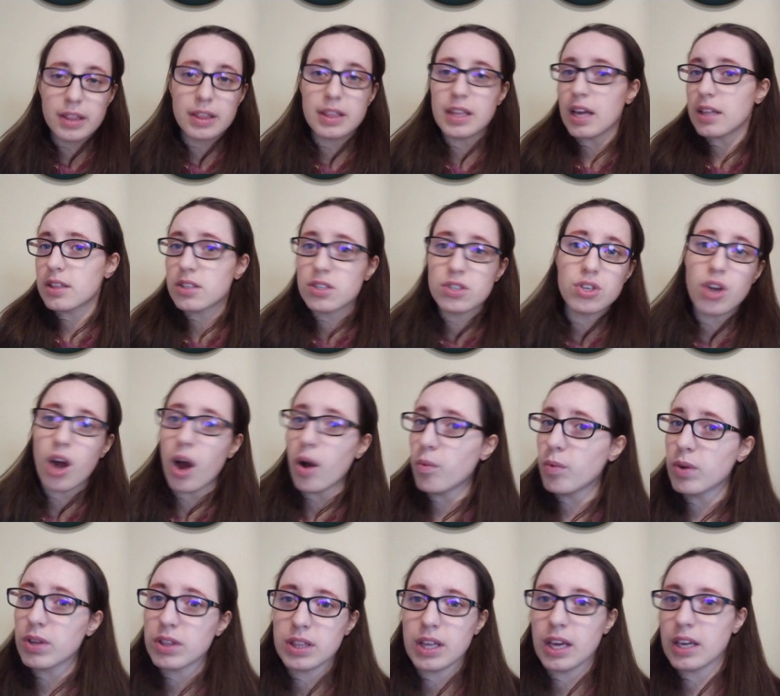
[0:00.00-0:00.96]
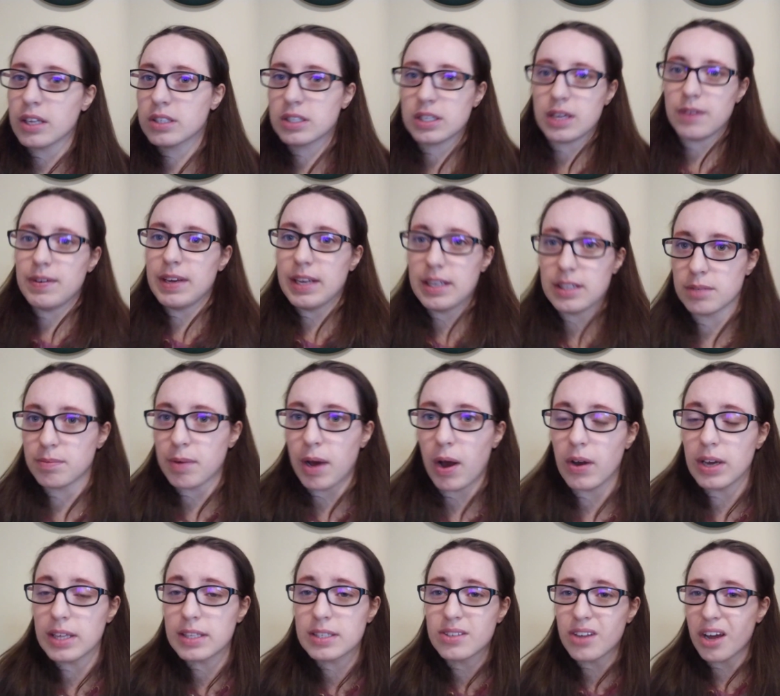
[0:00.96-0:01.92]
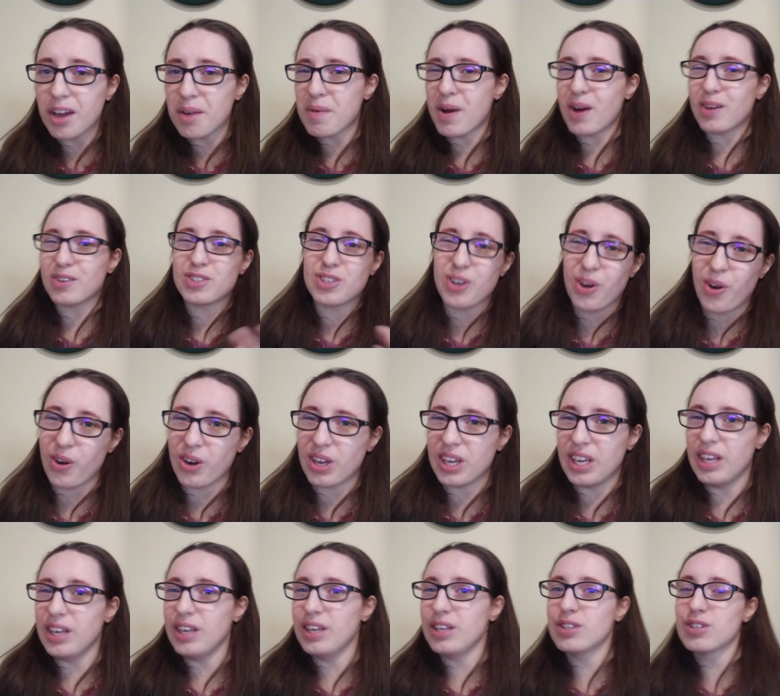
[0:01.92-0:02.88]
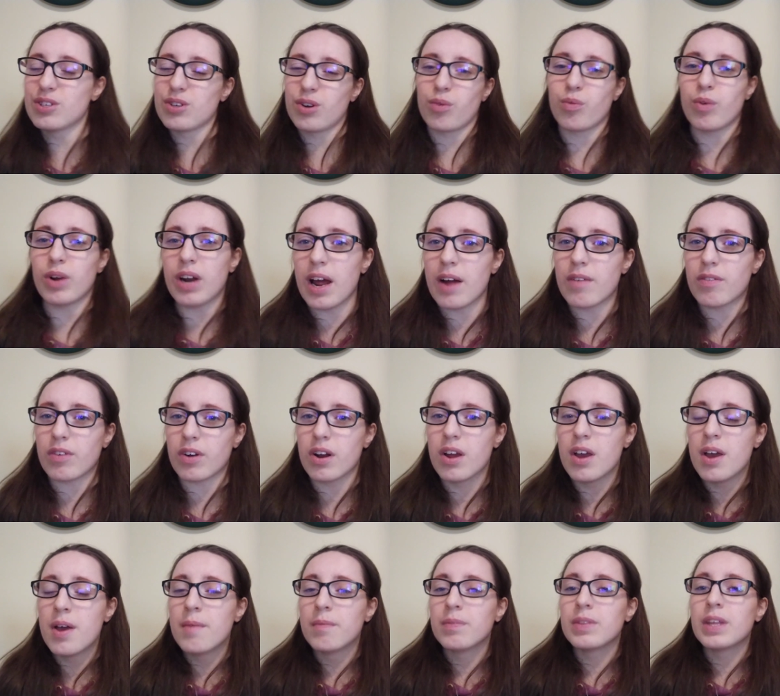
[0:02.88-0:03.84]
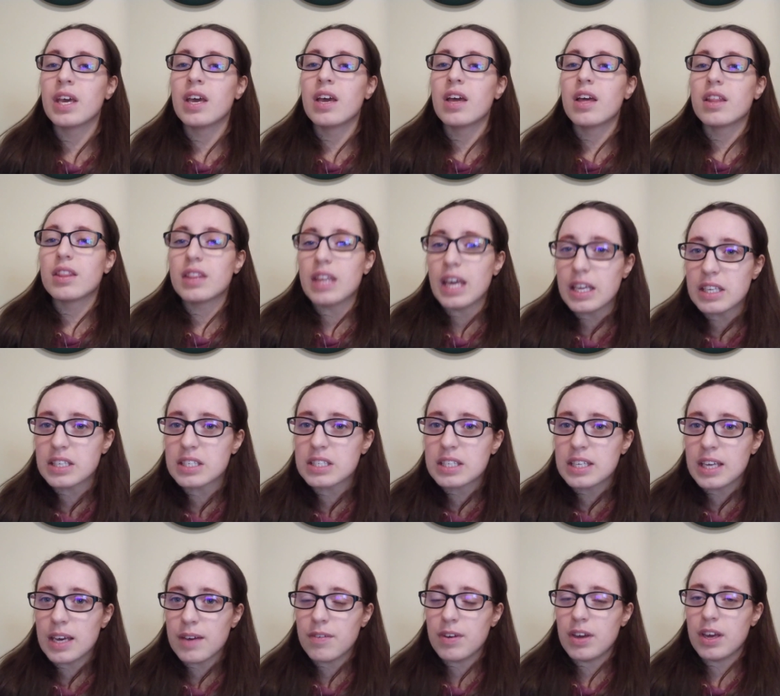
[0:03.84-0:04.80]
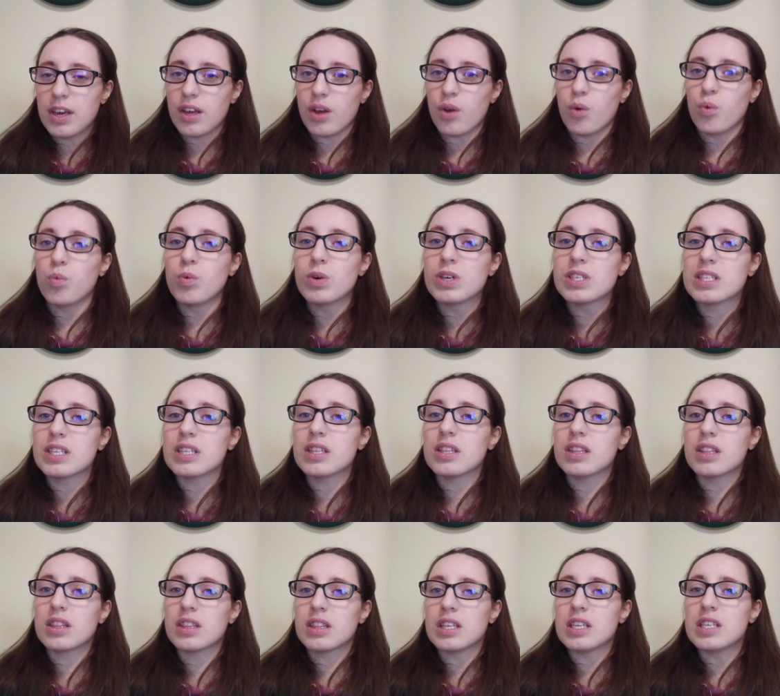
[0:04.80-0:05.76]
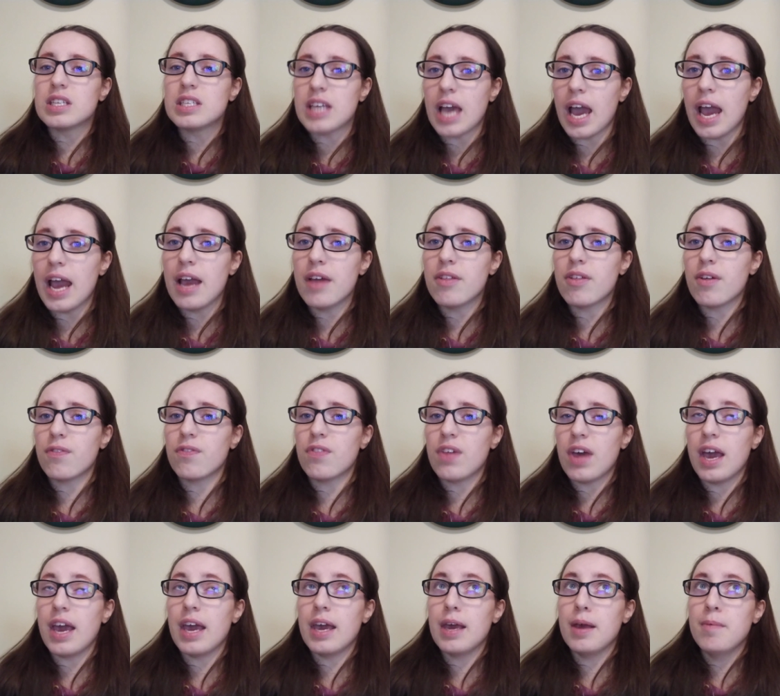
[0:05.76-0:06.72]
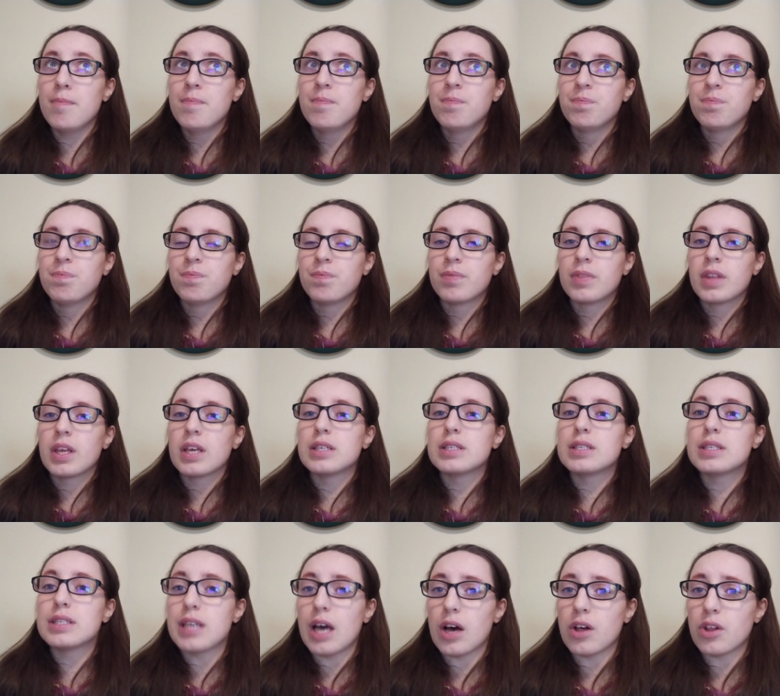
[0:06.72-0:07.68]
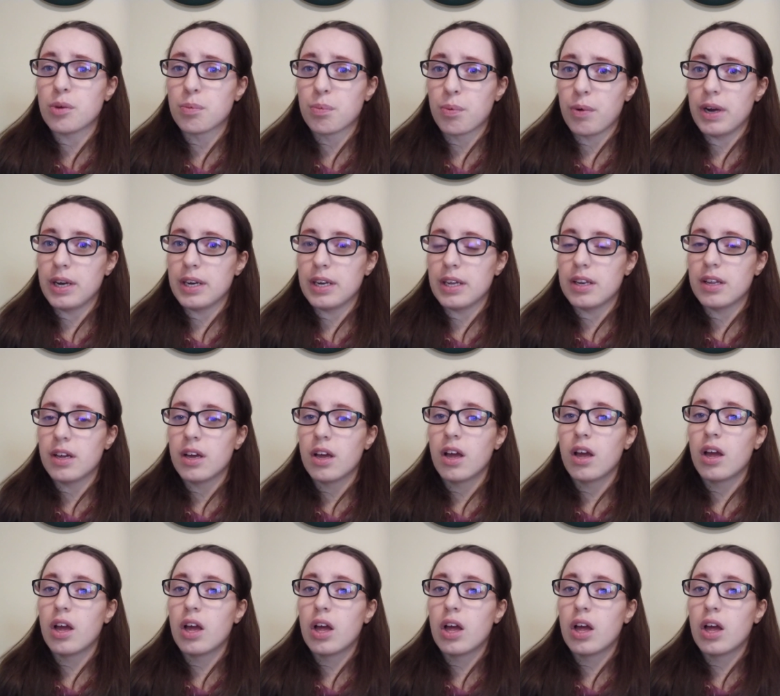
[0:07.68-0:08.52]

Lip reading: that's not what Thanksgiving is about. It's not about turkeys or whatever. Thanksgiving was the day that they celebrated